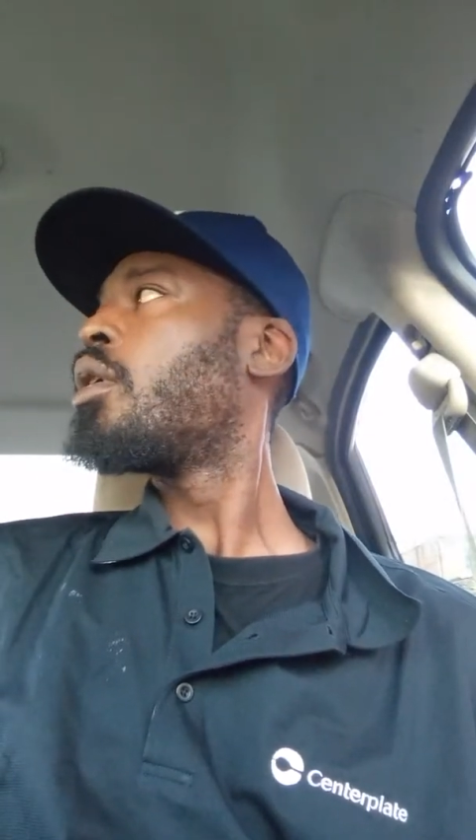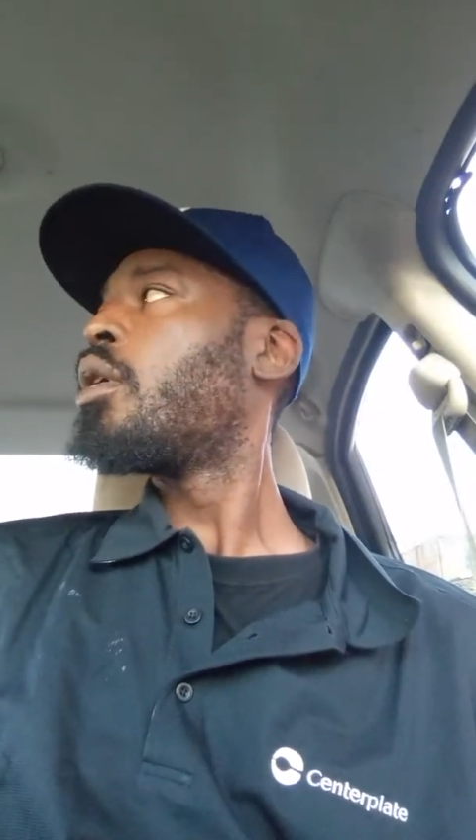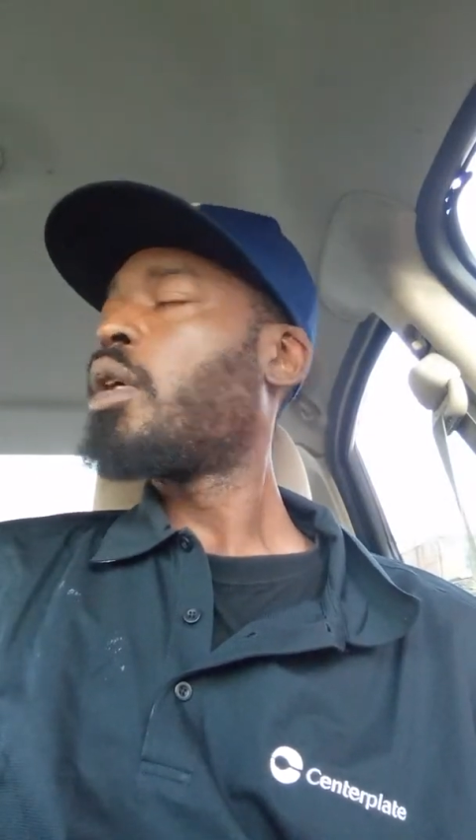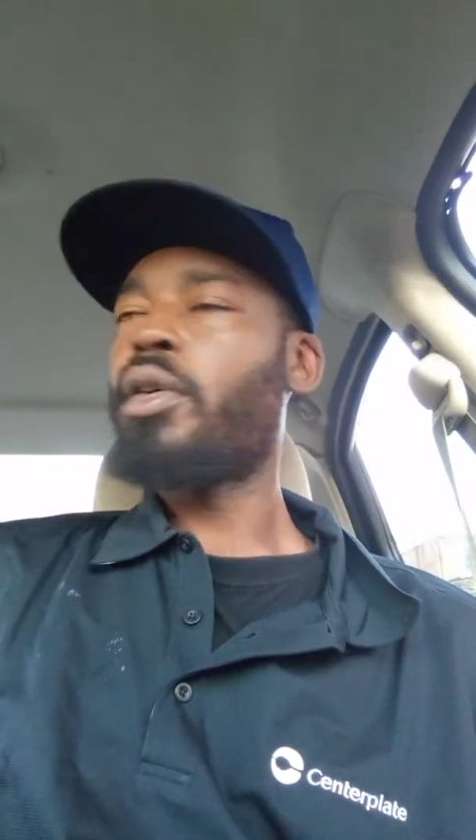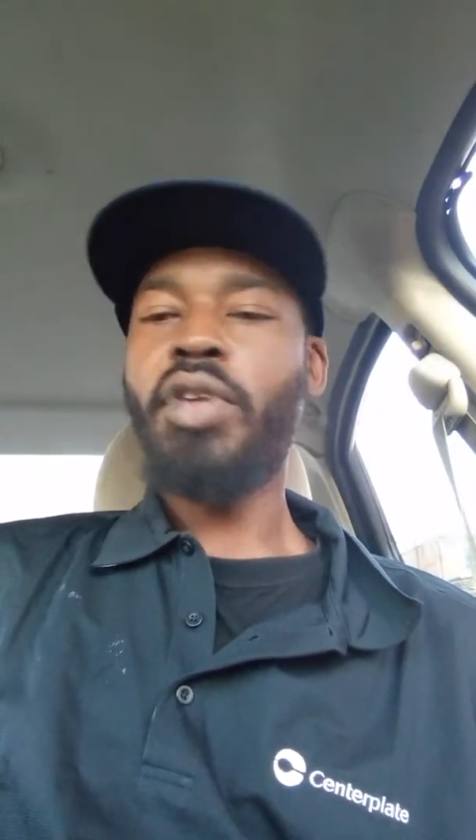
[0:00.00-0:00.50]

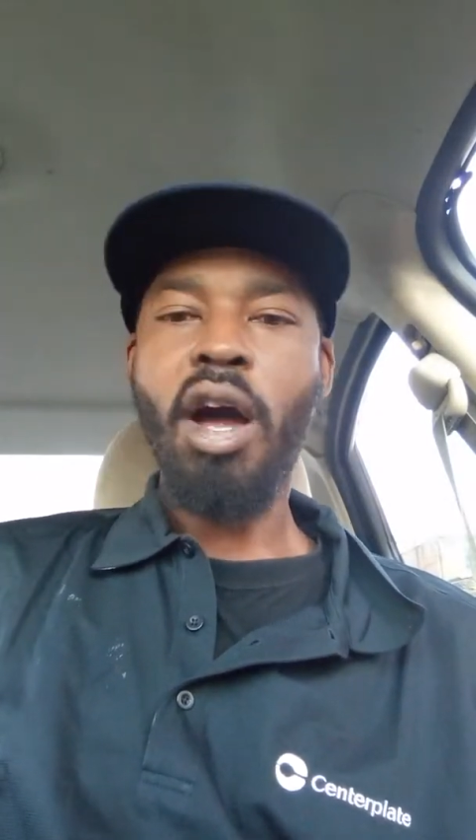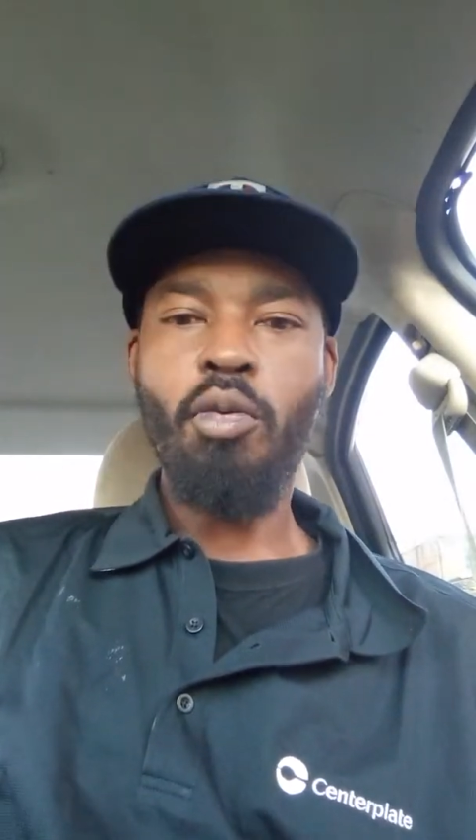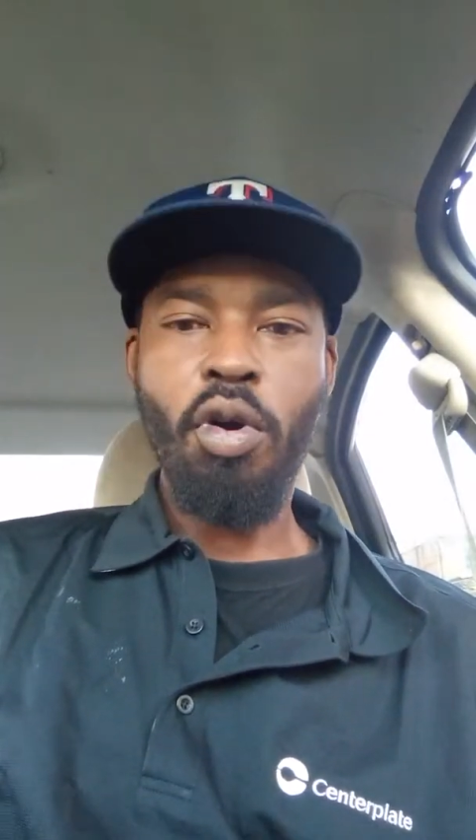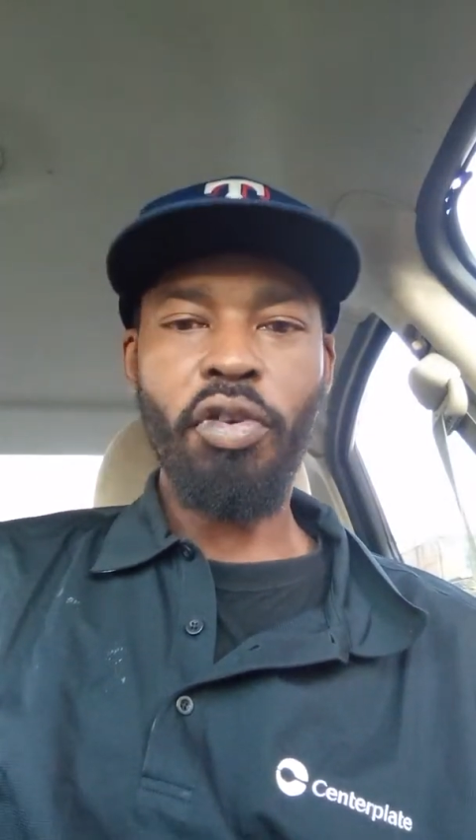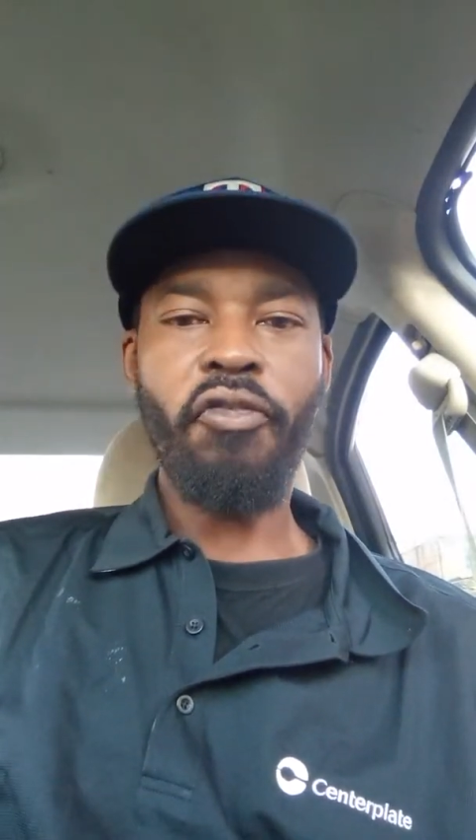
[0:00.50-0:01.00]
If y'all
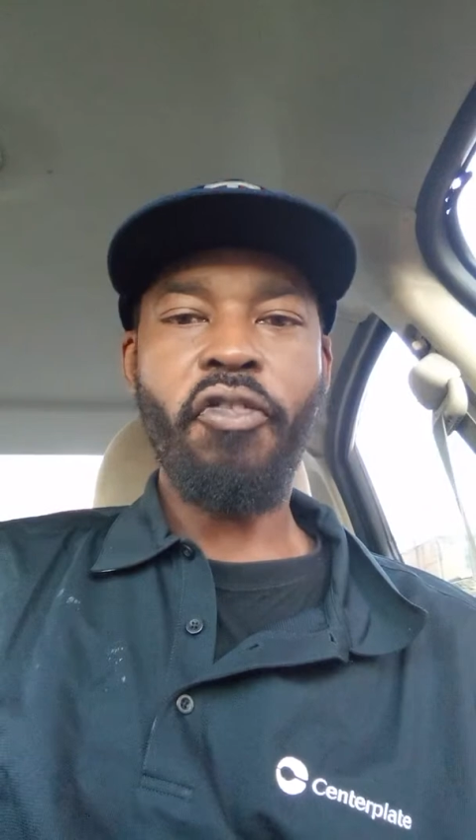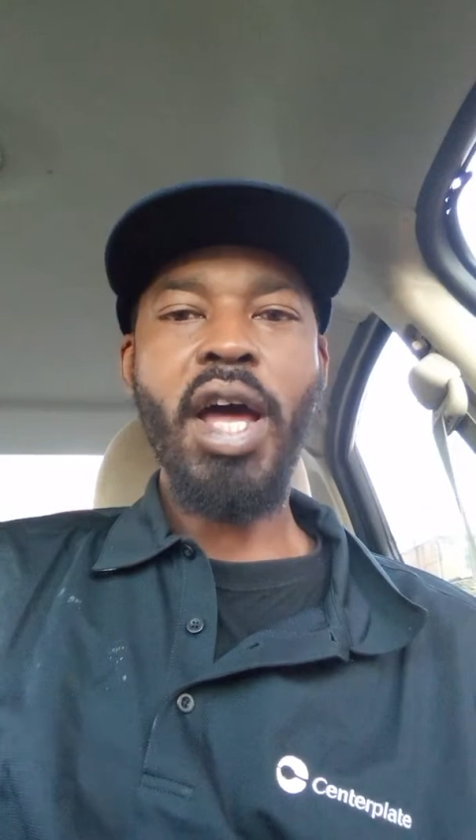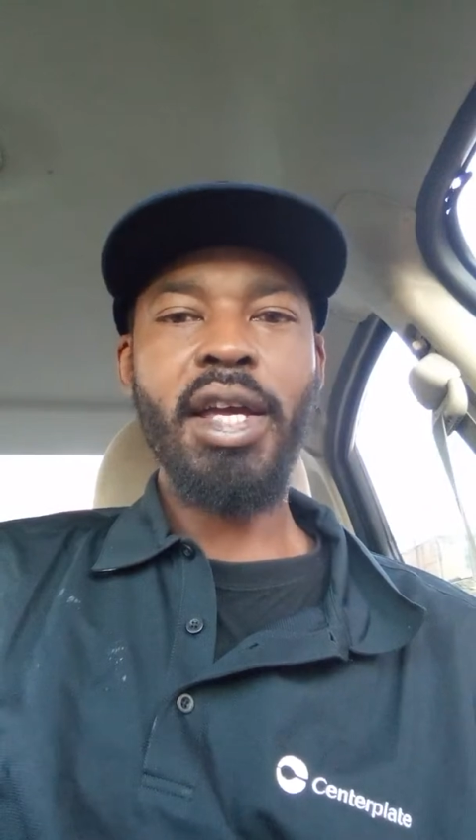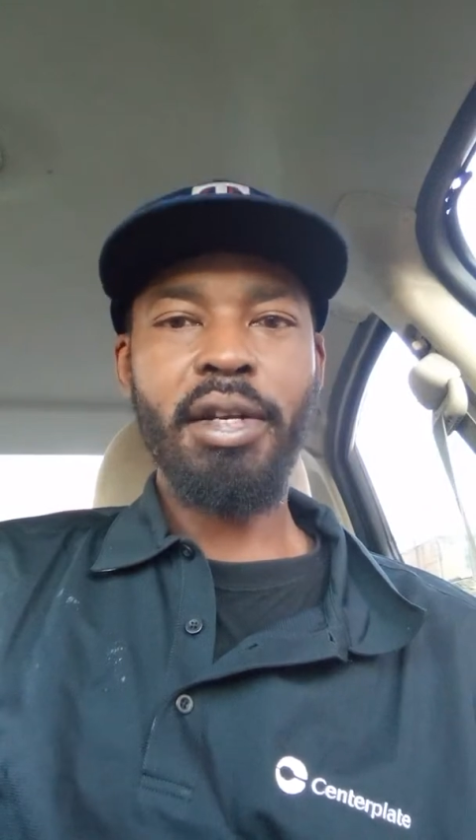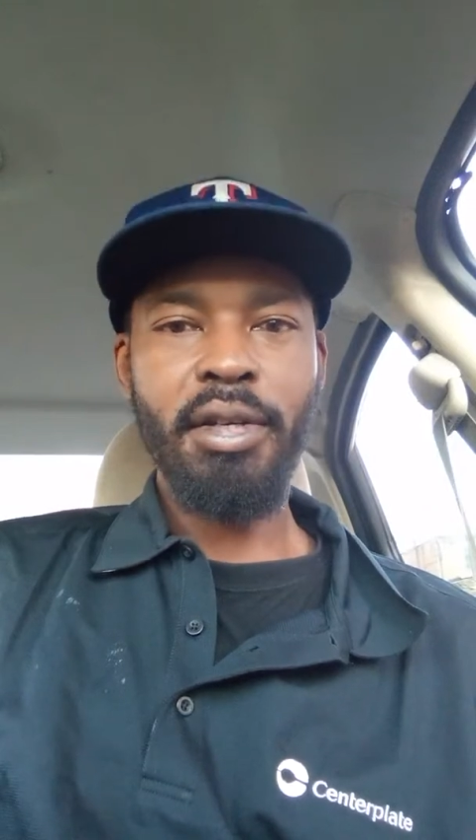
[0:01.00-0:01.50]
want to
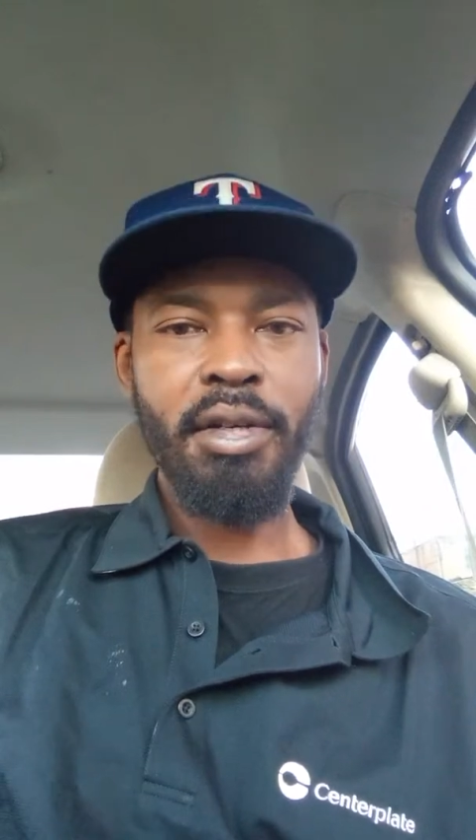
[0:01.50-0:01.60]
fight,